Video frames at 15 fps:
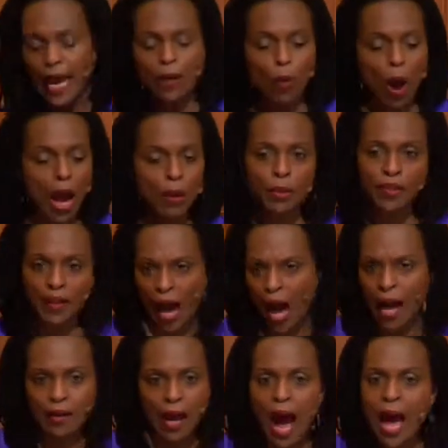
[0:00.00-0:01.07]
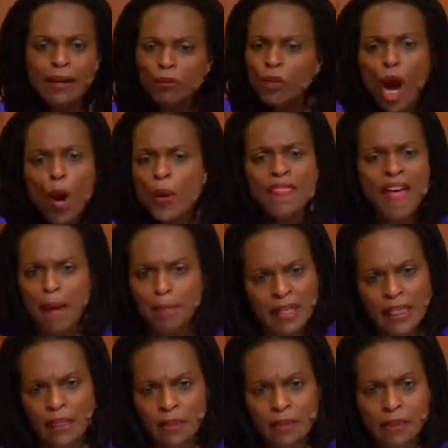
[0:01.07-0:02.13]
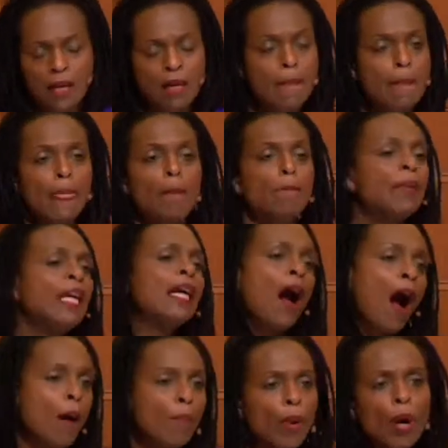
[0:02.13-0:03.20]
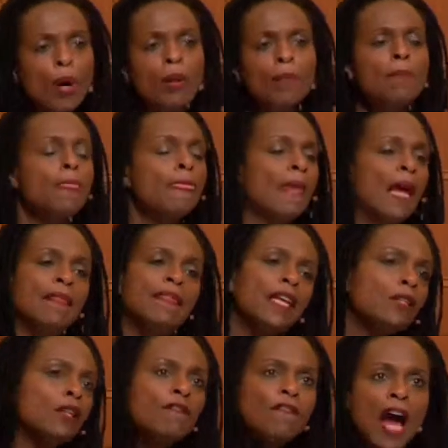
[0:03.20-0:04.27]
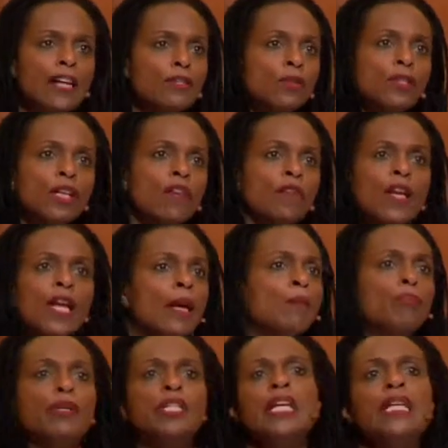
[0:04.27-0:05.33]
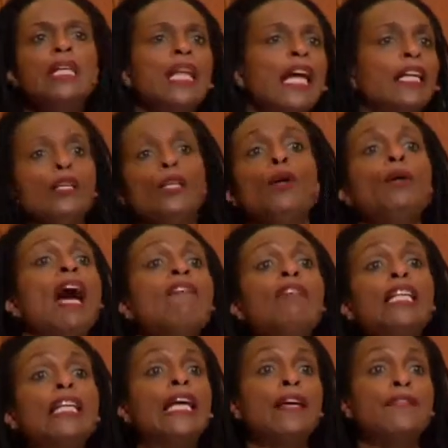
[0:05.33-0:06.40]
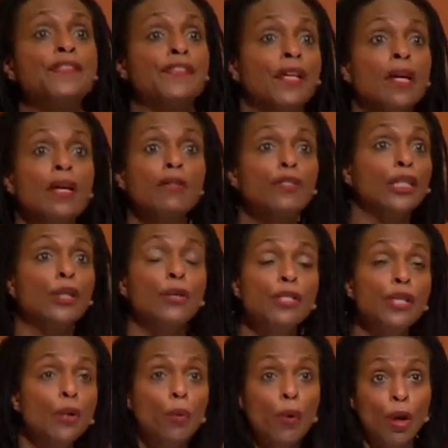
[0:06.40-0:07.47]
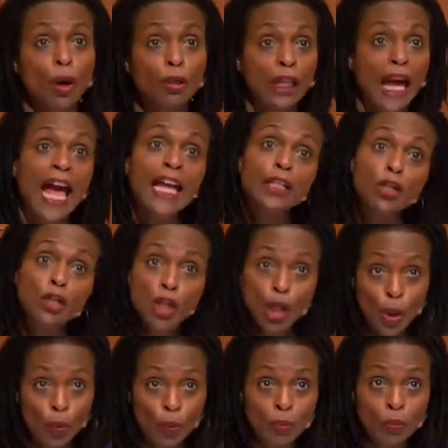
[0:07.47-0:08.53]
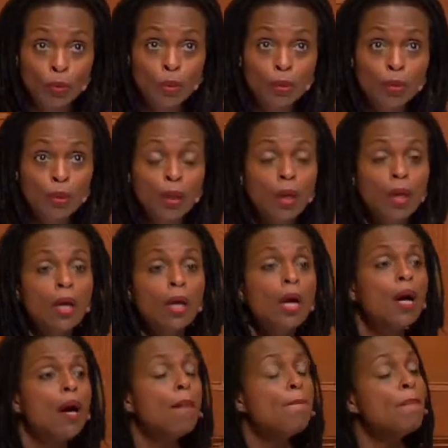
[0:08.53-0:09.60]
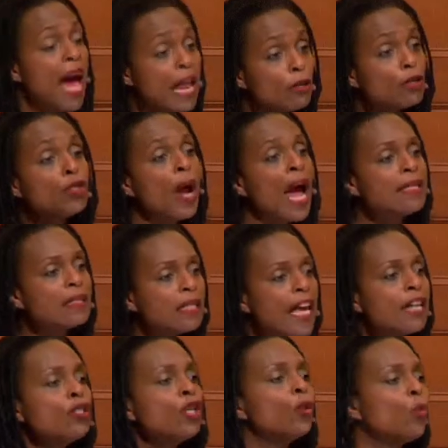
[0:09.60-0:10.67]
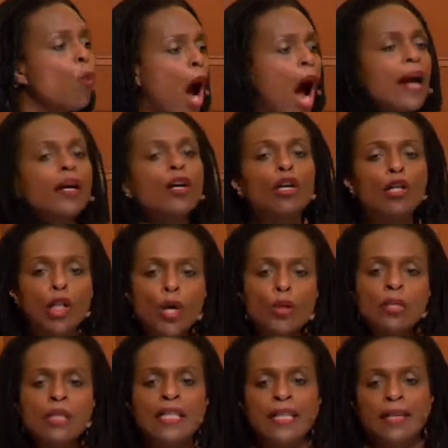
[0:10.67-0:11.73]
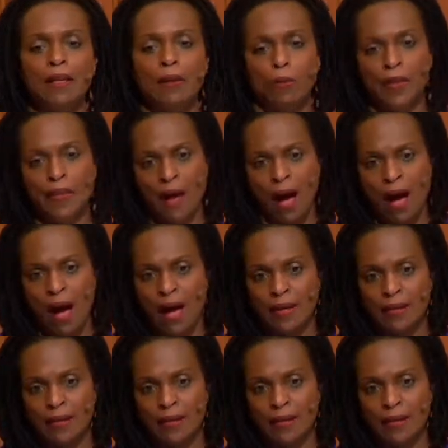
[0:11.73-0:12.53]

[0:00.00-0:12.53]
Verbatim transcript: and walk with God. I don't know what that means. Be humble, and then you find yourself pretending like you don't have any gifts to use in the world, and you do. Better translation, walk closely with God.